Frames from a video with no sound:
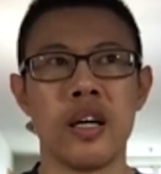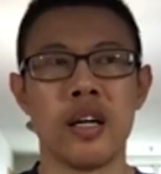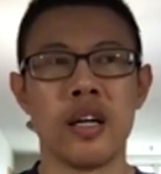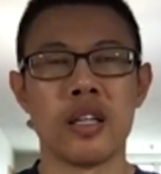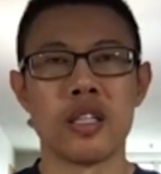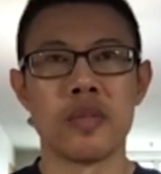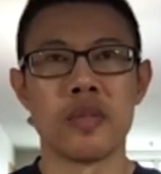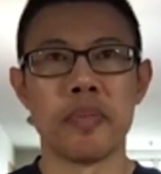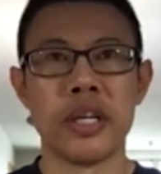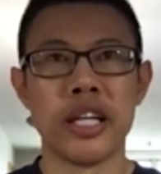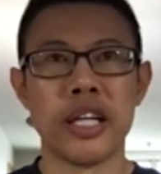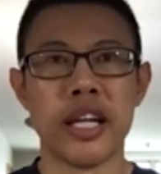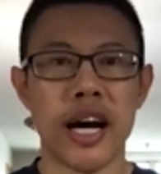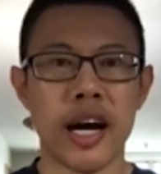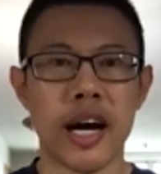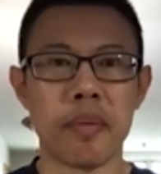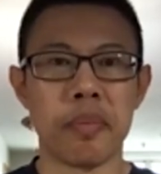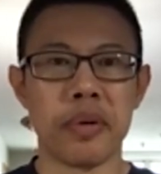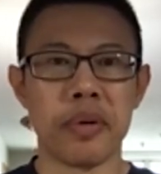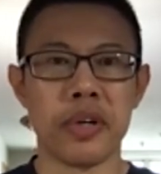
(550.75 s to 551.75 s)
speed
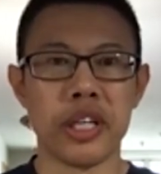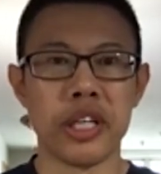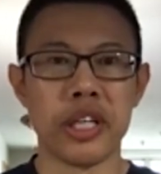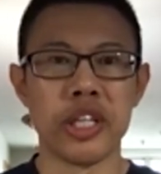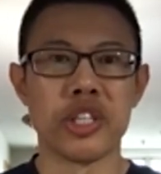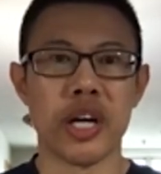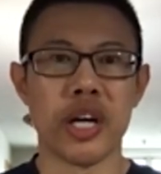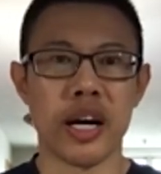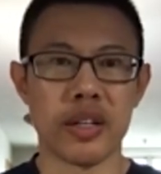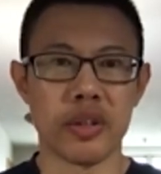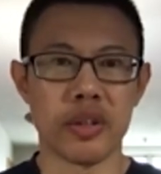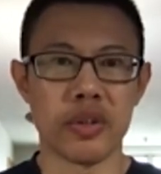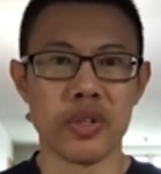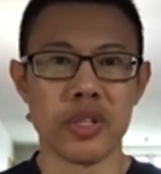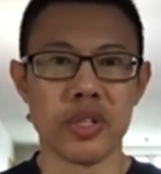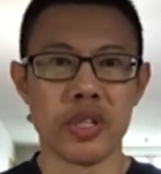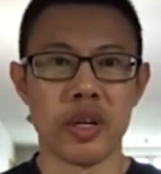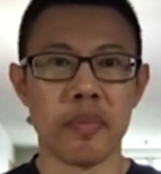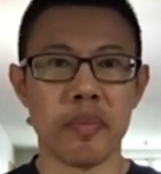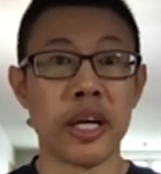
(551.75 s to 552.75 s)
up each other's
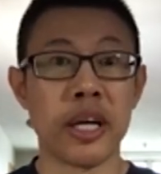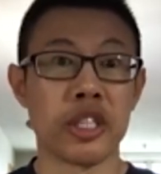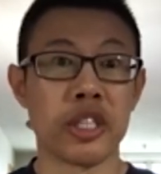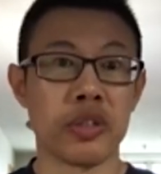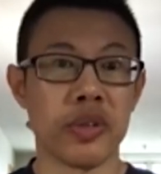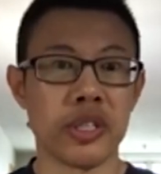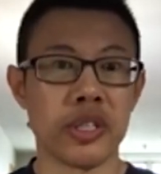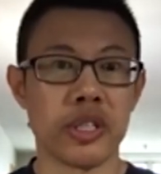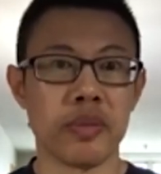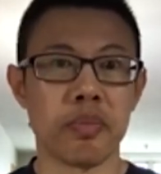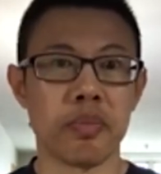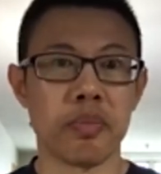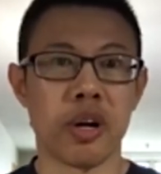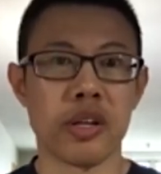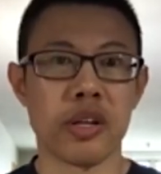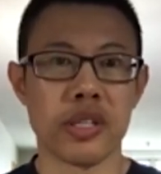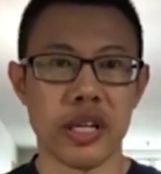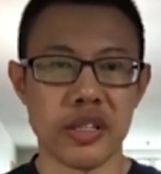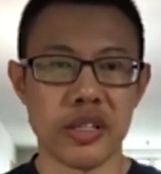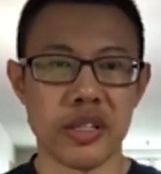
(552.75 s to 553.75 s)
maturation
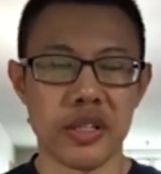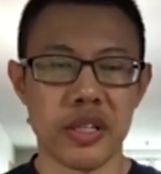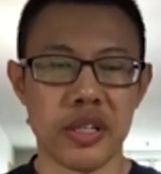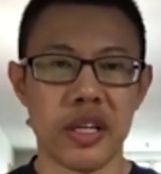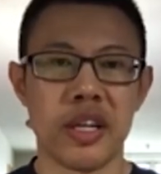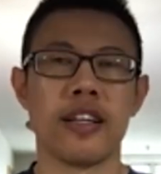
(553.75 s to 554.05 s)
process.